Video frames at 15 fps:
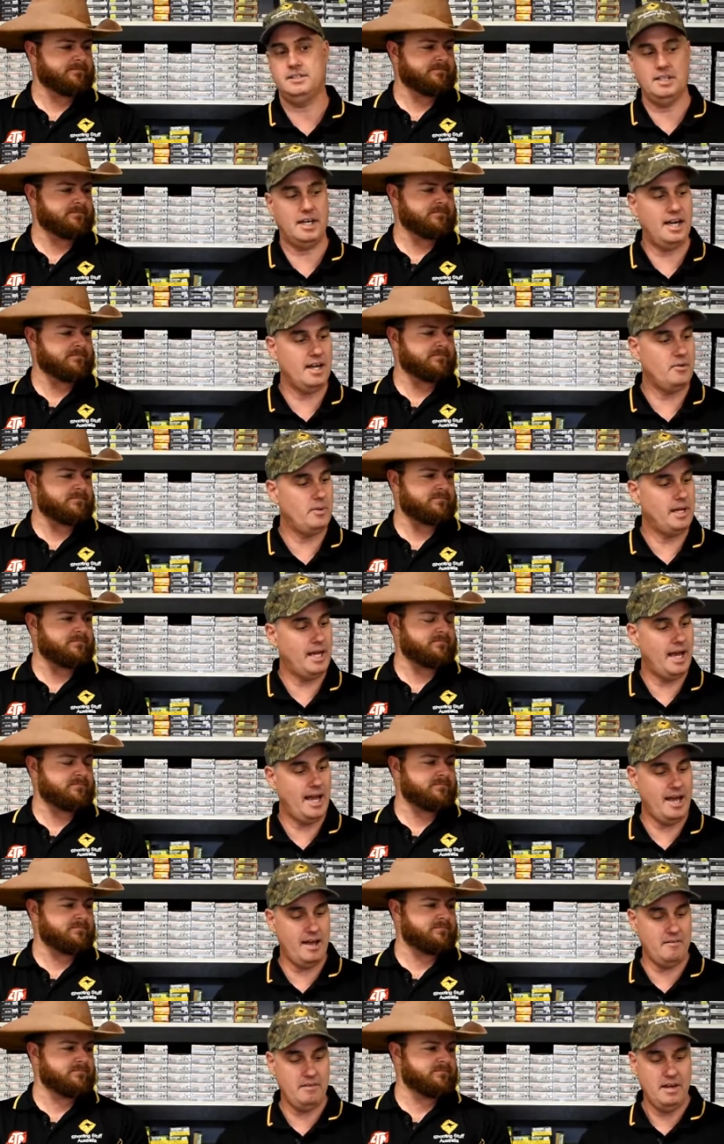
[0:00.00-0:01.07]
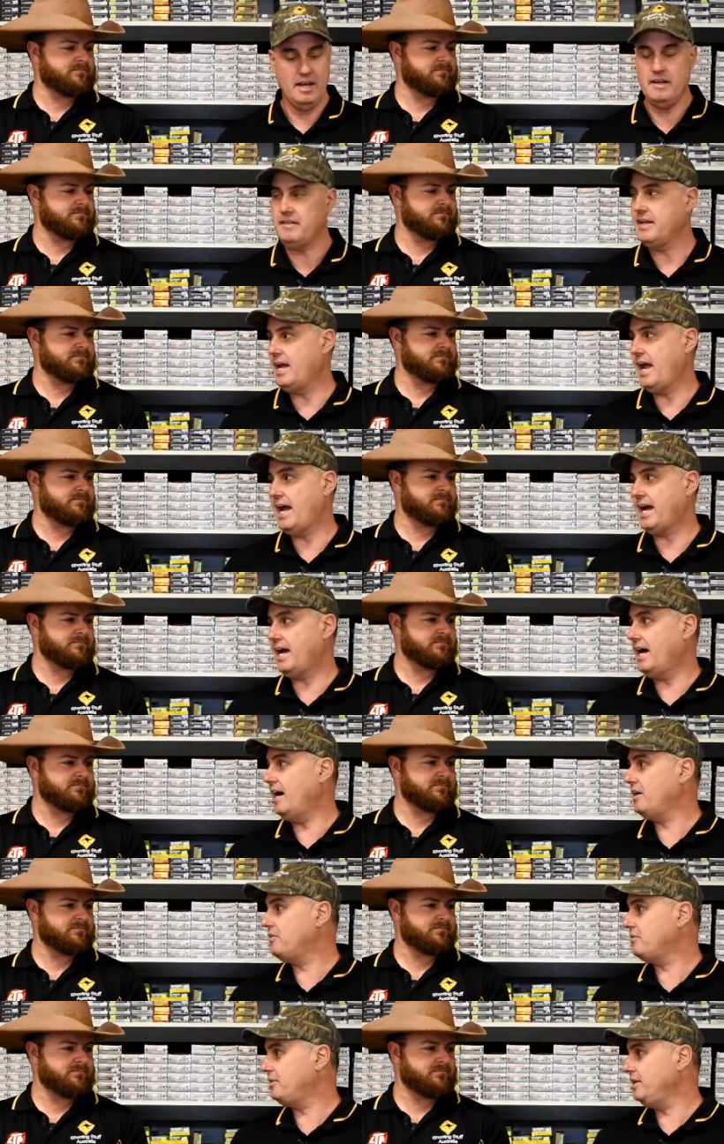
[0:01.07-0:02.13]
Speaker 1: today we have the
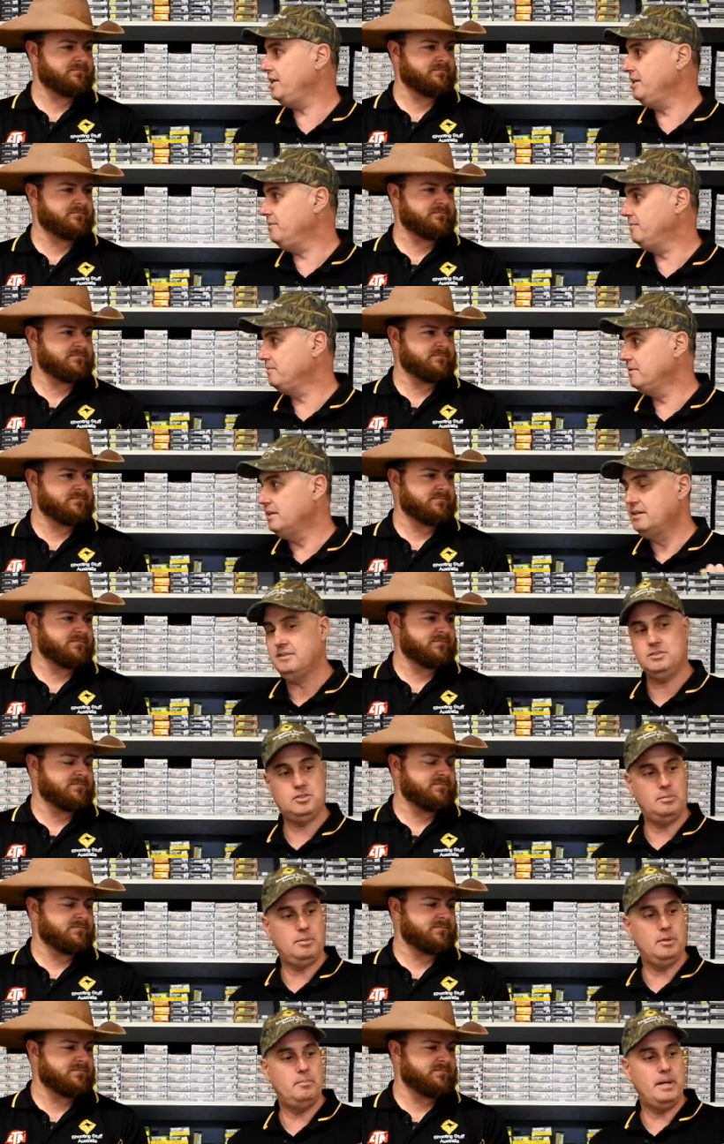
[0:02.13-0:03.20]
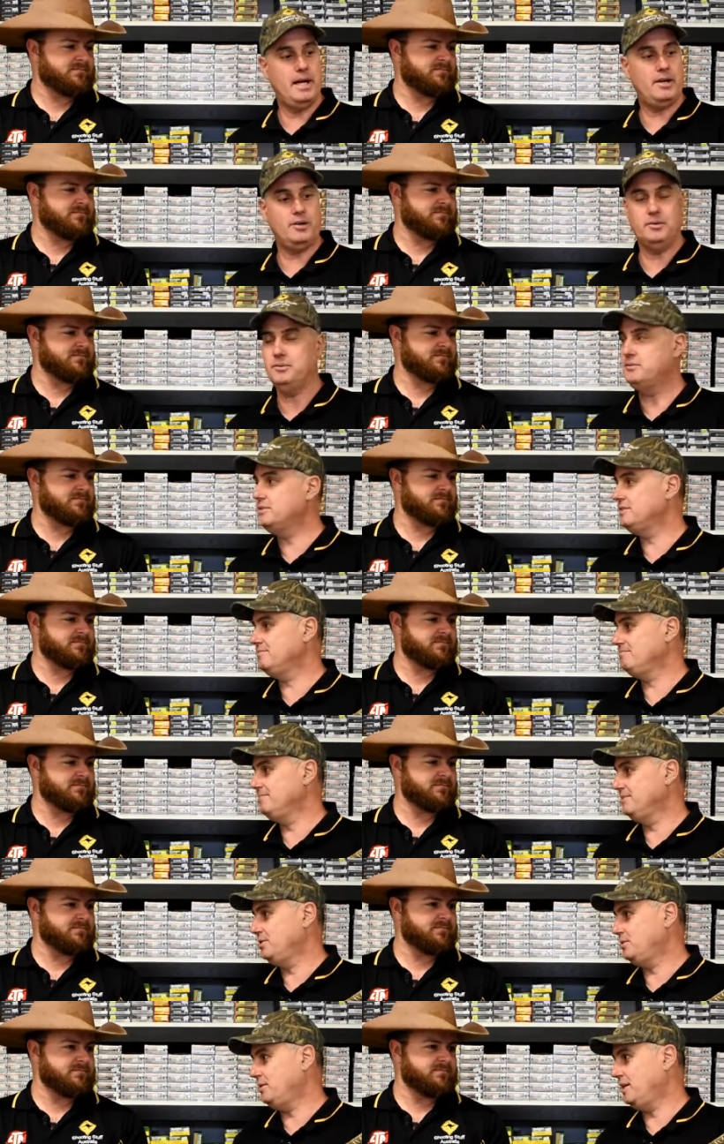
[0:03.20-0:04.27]
Akkar 3, triple barrel,
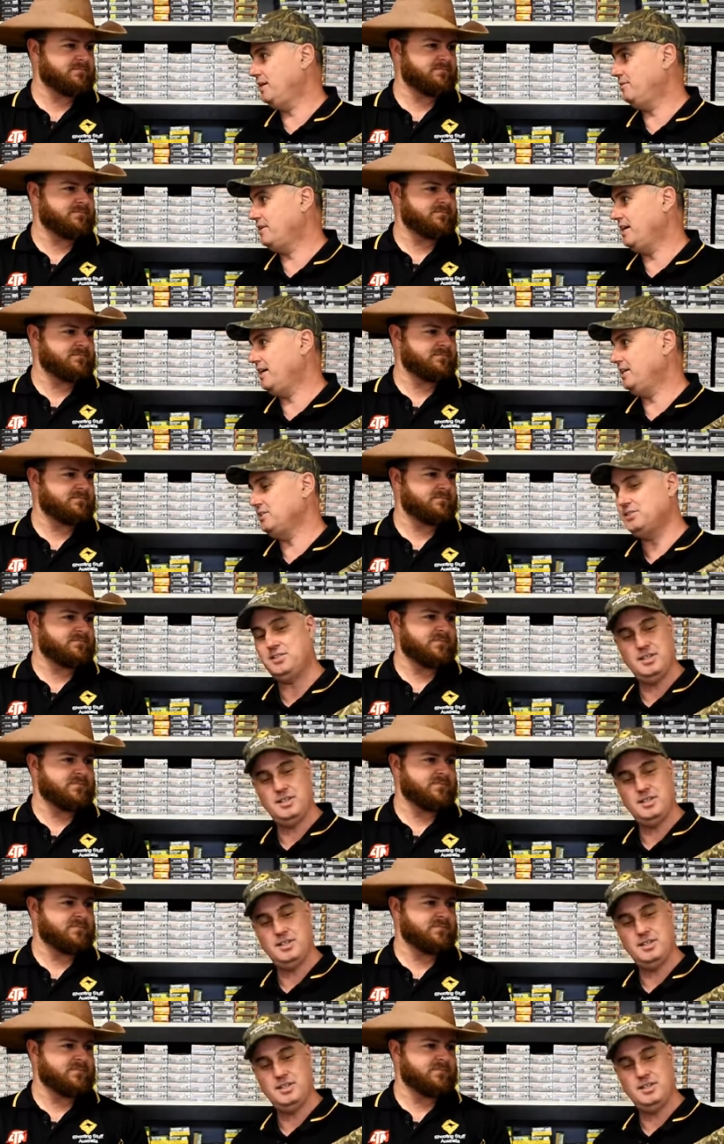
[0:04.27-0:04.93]
12 gauge.